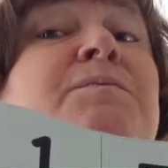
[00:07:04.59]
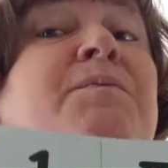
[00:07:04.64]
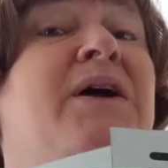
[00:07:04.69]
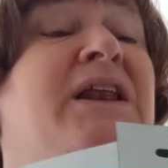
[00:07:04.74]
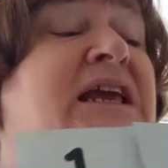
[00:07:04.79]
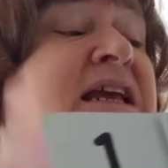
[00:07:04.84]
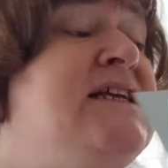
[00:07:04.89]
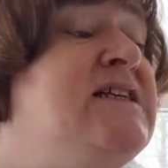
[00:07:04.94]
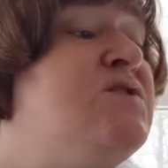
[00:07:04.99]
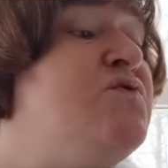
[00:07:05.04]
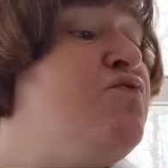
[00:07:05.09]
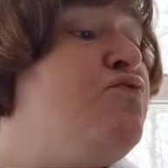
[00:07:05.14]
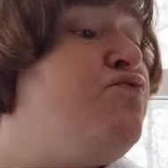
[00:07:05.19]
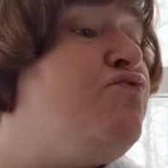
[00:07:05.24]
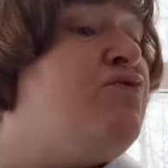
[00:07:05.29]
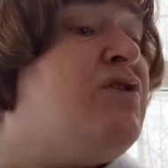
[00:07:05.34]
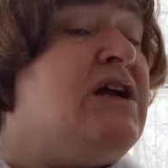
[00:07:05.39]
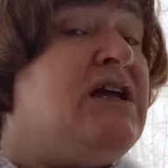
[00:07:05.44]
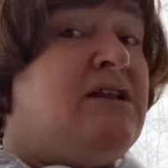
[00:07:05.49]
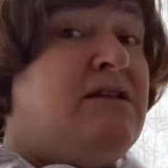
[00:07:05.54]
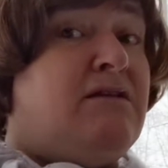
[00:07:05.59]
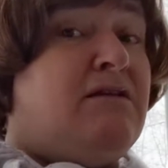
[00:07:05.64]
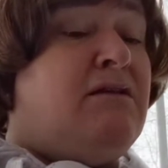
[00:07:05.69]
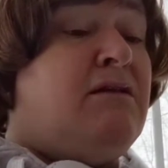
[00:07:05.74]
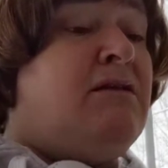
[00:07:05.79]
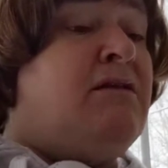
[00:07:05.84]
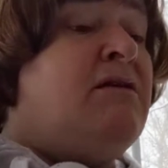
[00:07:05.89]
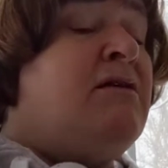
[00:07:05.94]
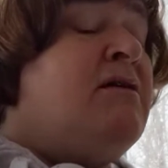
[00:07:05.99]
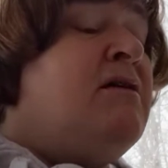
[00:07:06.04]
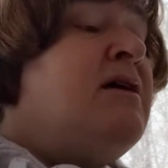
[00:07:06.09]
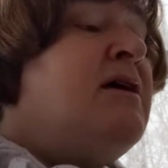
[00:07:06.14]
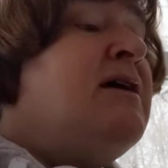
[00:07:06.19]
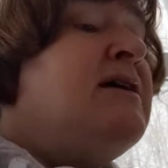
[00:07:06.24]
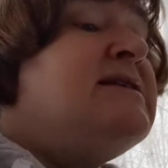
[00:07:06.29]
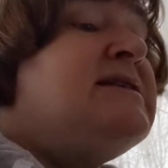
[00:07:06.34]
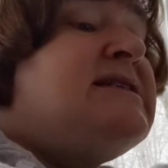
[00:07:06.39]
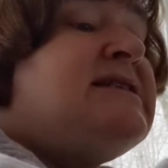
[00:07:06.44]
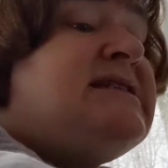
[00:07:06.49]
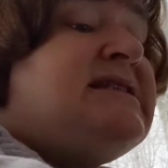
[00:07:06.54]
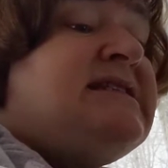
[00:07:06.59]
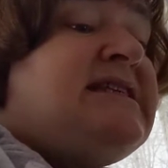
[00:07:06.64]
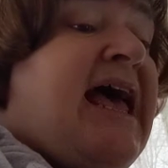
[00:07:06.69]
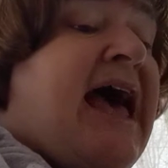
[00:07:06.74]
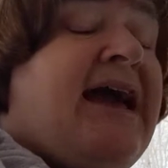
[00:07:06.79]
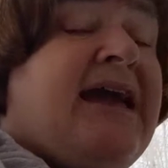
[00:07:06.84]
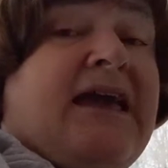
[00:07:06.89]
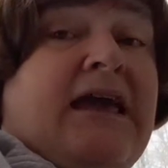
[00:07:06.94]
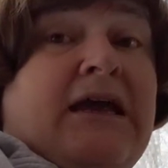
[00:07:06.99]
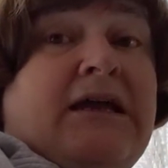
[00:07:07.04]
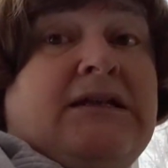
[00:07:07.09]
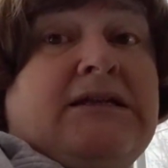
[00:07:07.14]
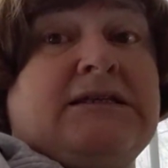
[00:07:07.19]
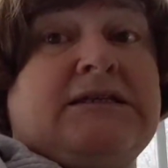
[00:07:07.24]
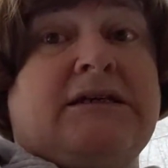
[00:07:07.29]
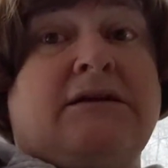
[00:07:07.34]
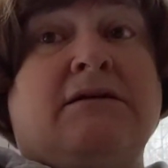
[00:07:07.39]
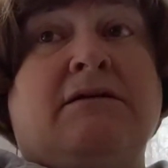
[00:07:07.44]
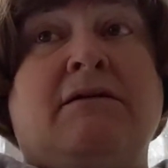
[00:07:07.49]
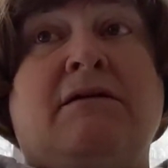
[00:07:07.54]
but he's written second.